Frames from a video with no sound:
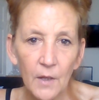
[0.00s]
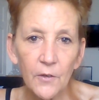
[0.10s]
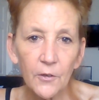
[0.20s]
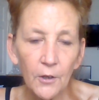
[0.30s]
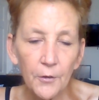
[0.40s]
and
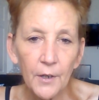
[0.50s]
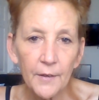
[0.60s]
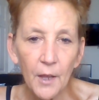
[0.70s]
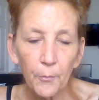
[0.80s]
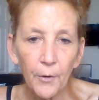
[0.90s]
slow
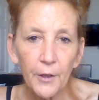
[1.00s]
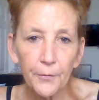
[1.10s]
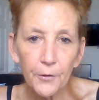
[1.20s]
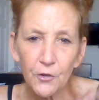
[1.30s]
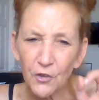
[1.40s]
down that breath
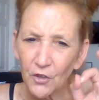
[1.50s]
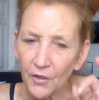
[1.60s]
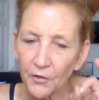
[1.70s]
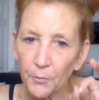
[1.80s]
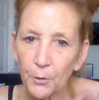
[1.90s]
for
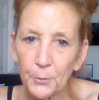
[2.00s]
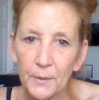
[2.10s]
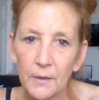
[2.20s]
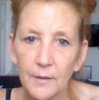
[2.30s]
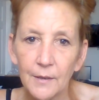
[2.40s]
just a
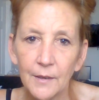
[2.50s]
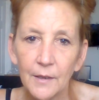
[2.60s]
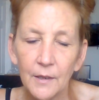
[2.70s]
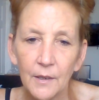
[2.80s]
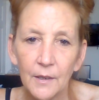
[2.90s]
moment
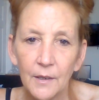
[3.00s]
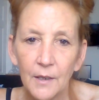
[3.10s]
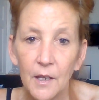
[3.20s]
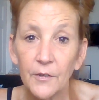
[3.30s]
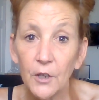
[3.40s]

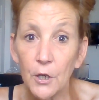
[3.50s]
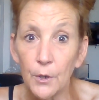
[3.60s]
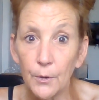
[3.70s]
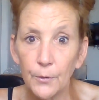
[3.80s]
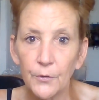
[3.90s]
is a
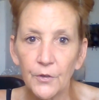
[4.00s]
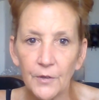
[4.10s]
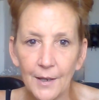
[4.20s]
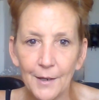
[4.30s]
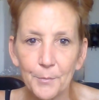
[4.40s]
huge
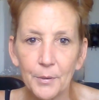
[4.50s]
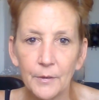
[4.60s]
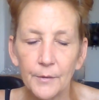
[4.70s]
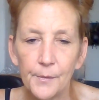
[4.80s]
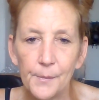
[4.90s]
step.
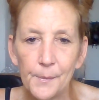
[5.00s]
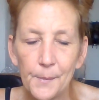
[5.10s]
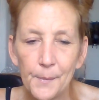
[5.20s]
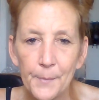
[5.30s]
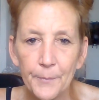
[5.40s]

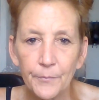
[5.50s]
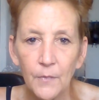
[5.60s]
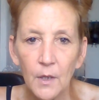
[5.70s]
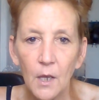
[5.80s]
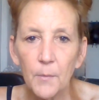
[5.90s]

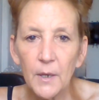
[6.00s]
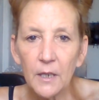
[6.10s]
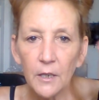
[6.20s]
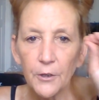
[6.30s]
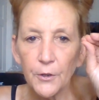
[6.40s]
And
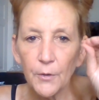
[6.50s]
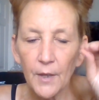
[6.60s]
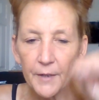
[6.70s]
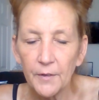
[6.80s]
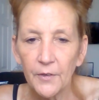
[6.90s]
beginning to do
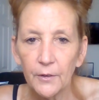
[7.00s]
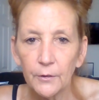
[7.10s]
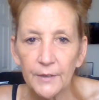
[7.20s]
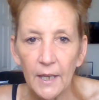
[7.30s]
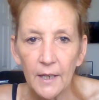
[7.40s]
that every
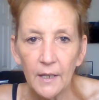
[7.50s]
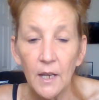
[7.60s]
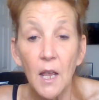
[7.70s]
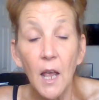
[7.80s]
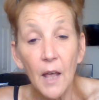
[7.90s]
single day,
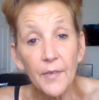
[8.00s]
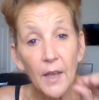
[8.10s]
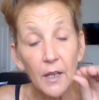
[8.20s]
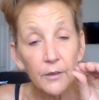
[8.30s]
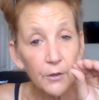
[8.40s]
and
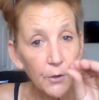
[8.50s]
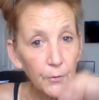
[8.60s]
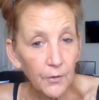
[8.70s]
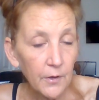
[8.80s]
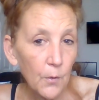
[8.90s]
then
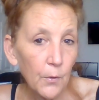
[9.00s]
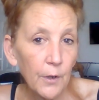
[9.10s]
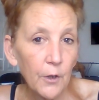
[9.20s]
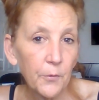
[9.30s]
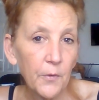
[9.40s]
using the
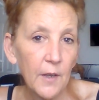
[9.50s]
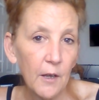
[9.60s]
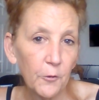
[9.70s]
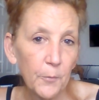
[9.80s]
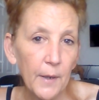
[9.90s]
oils with the
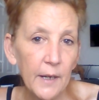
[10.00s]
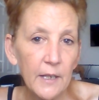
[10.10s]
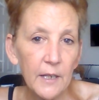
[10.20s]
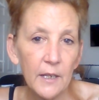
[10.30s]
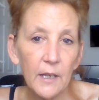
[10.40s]
alpha
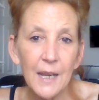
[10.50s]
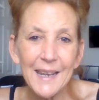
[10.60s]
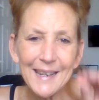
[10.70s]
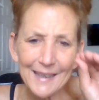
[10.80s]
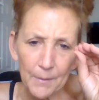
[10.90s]
pinene in it
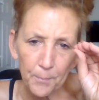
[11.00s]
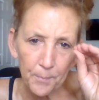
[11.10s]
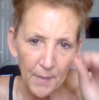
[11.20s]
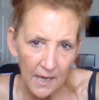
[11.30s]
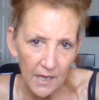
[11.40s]

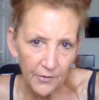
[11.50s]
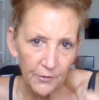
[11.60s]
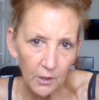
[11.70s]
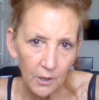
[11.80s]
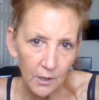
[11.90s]

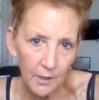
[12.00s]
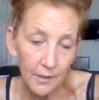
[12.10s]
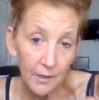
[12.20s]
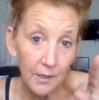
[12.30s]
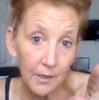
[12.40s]
based
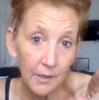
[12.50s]
on